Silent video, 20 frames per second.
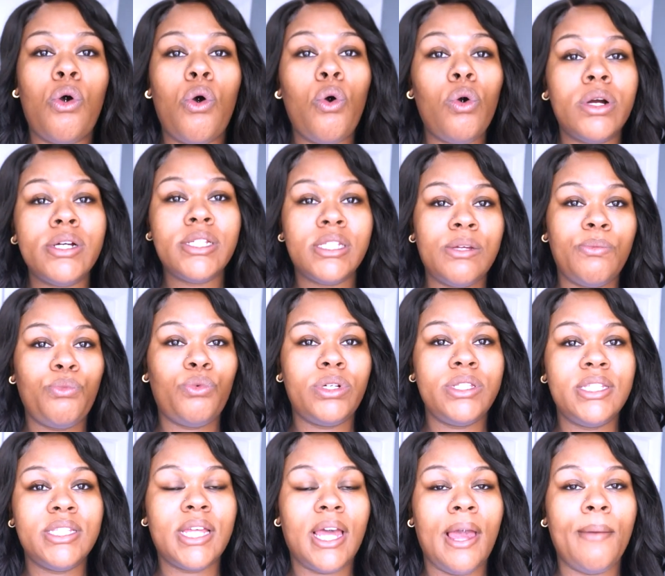or
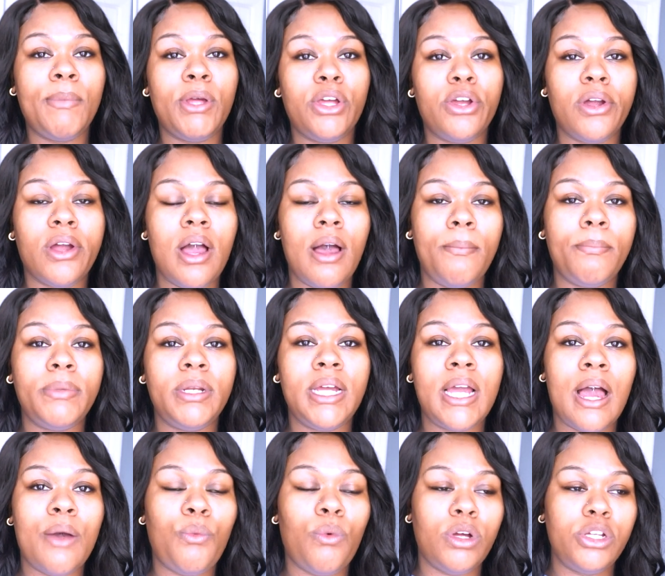someone scamming your company,
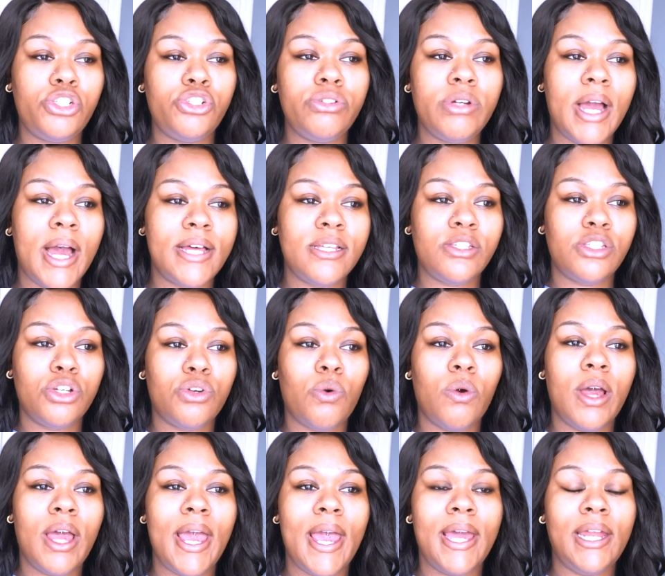I want you guys to
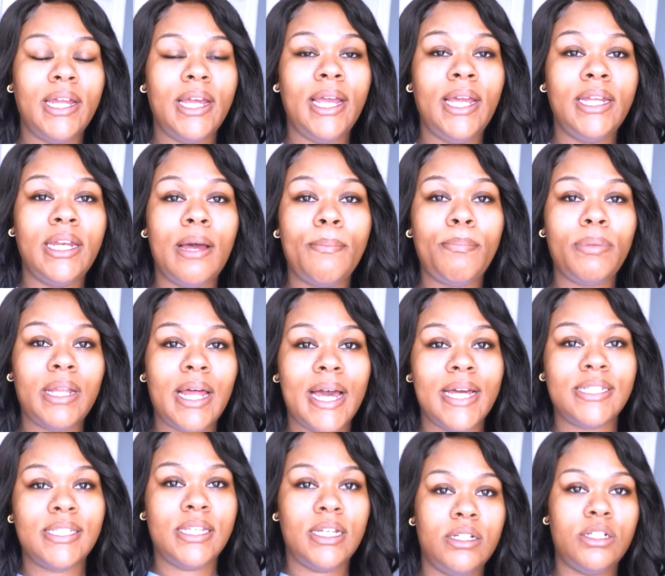go ahead and
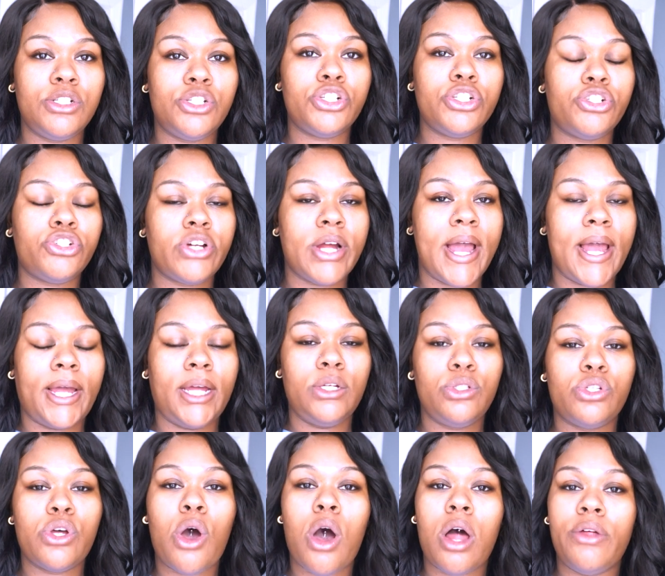apply signature
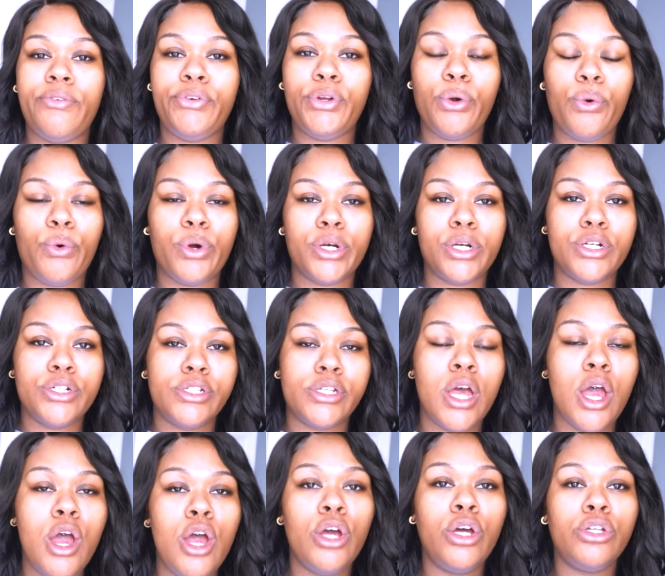tracking to all of your orders.
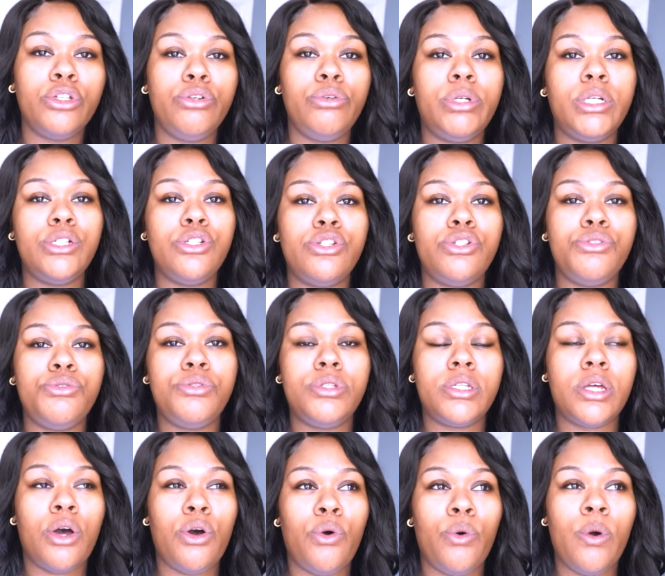You can do
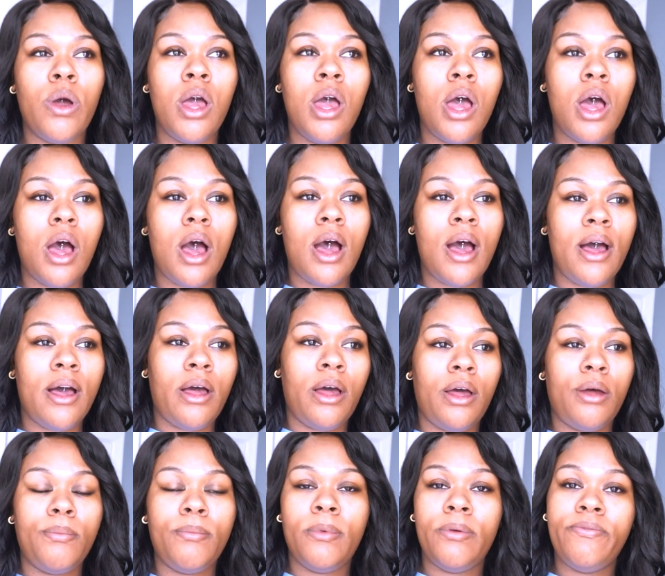so
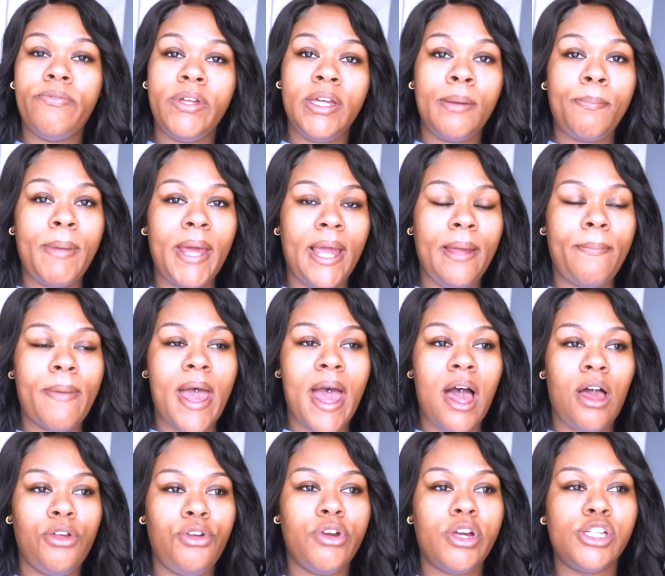uh, via
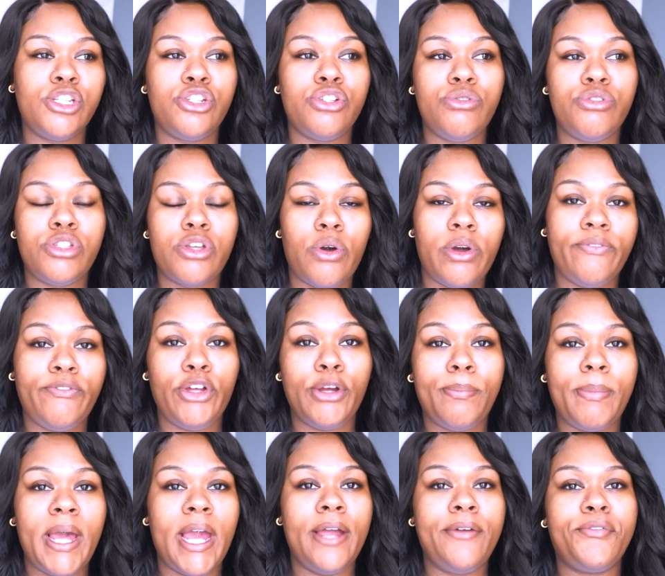PayPal. You can do so if
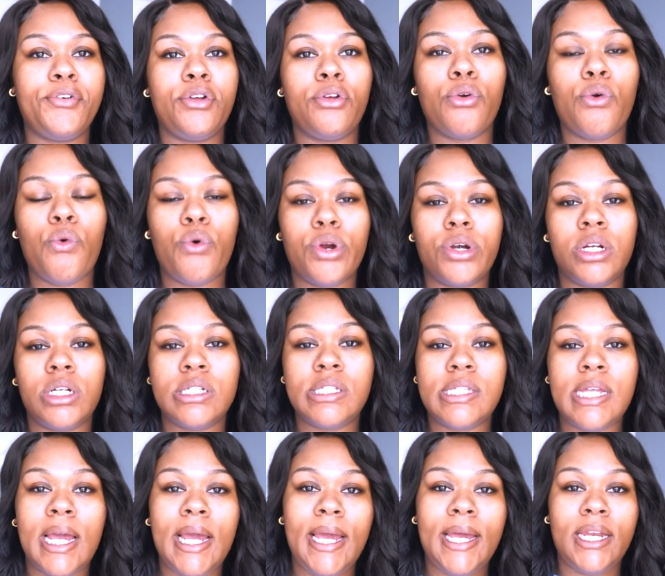you're paying for your
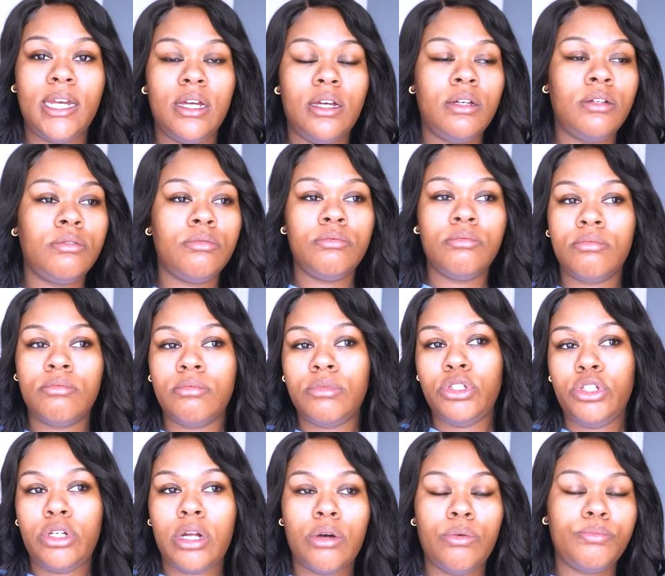orders in
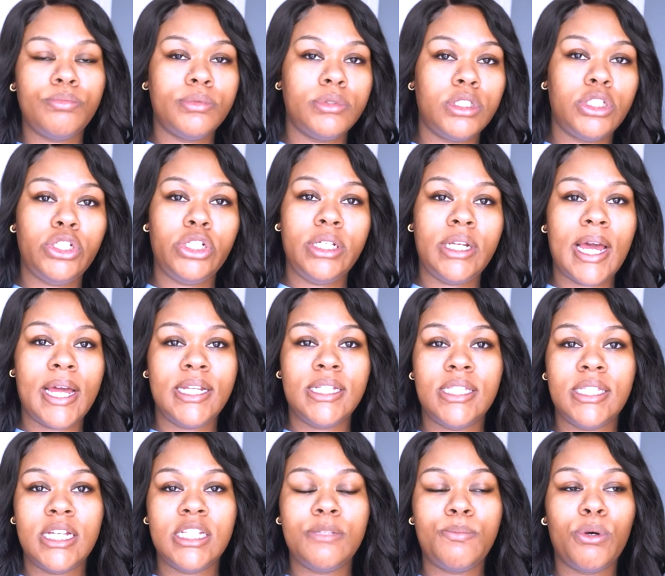you know the united
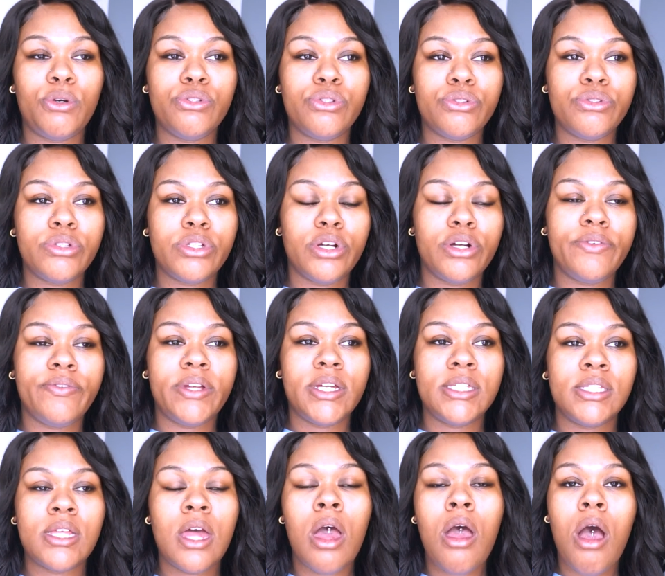states postal
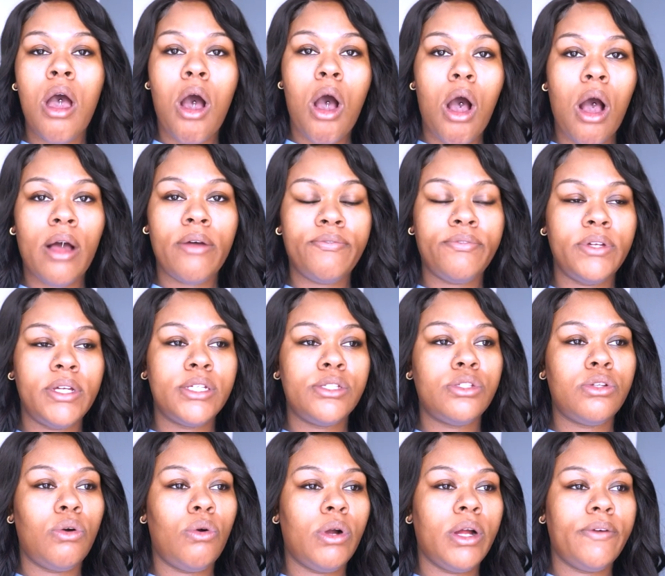service
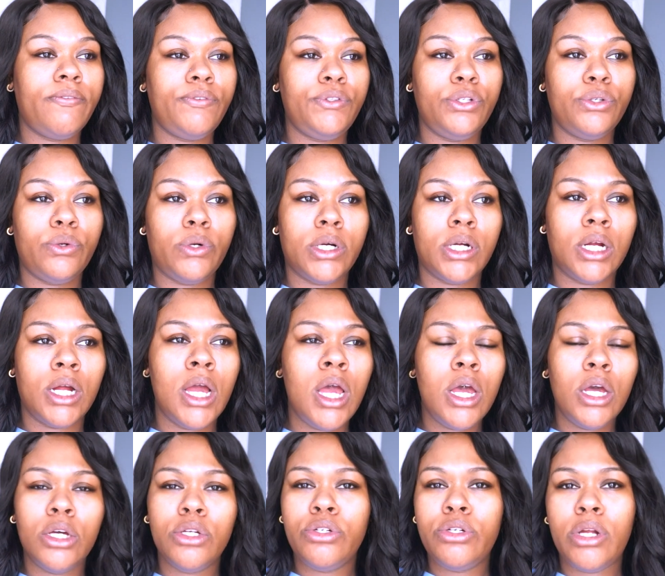office or if you're
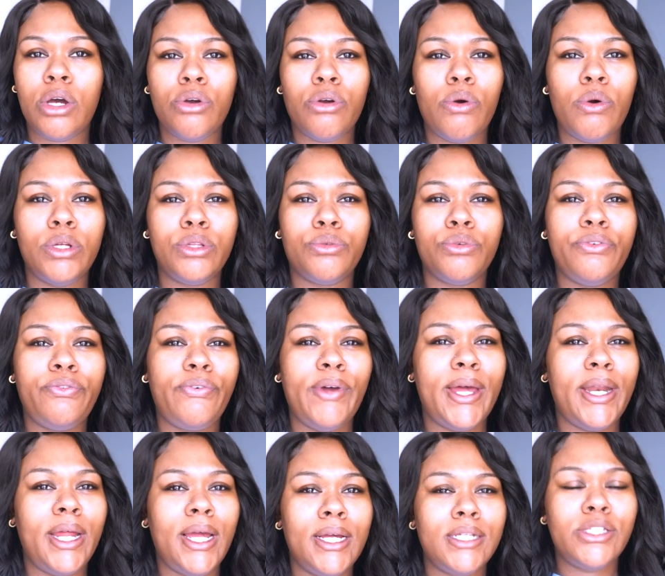you know going through
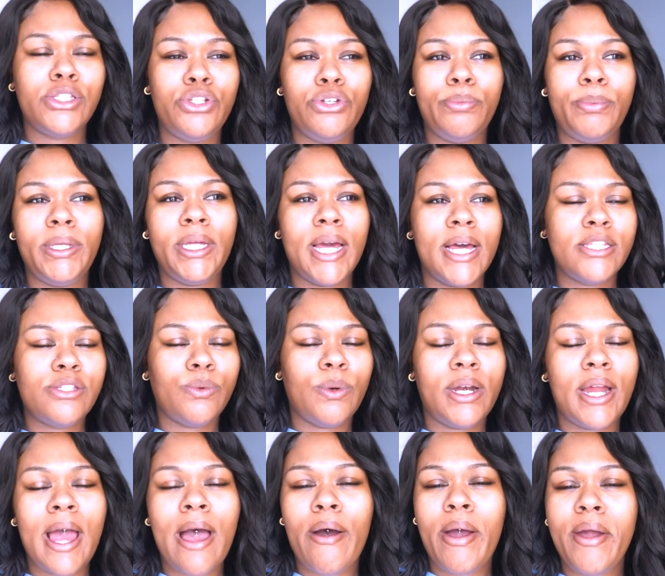fedex ups
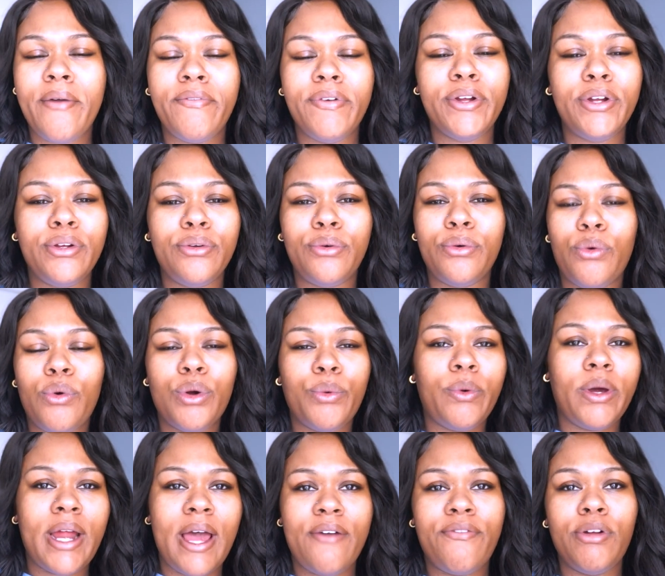what however or
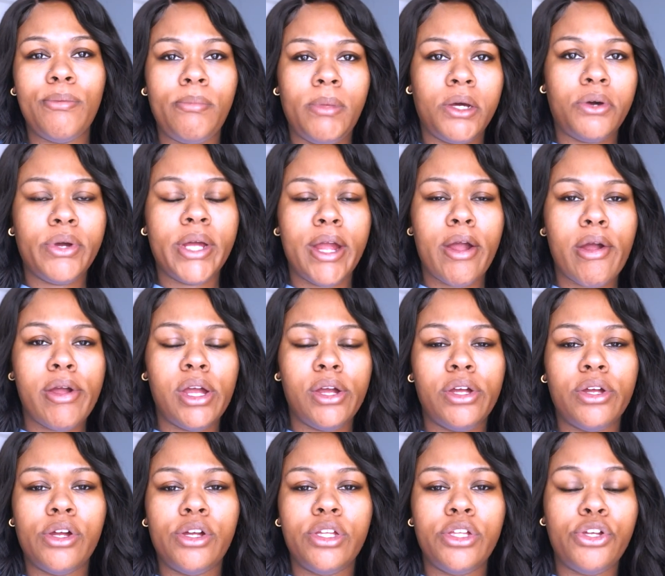whatever mail carrier
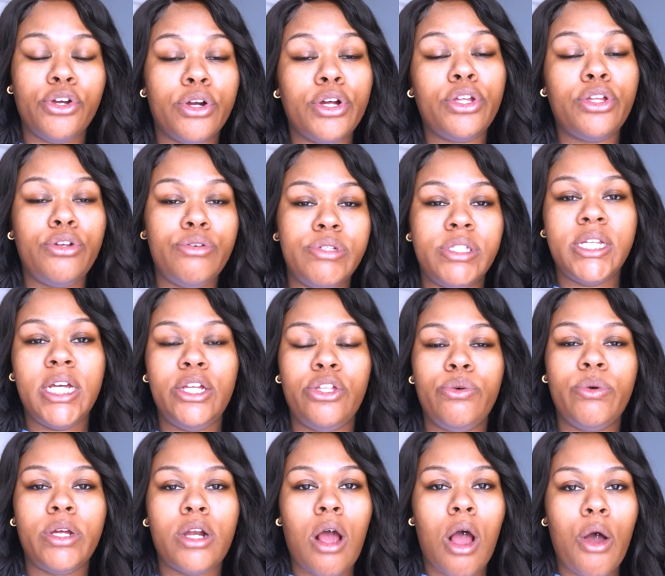you're, you're using
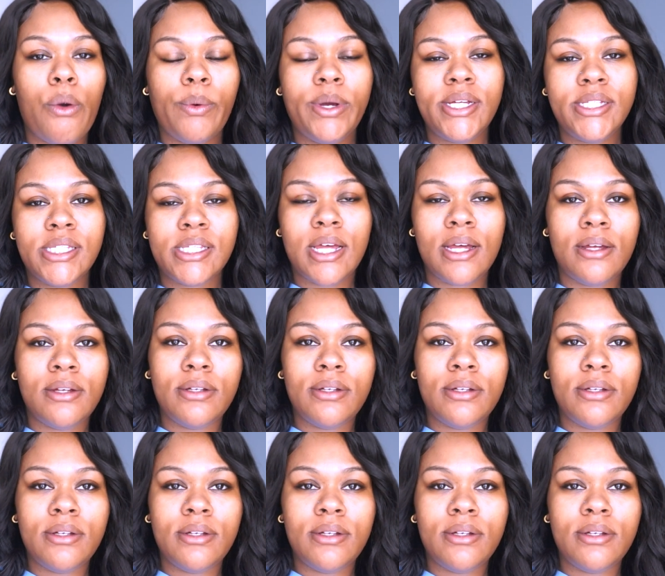you can always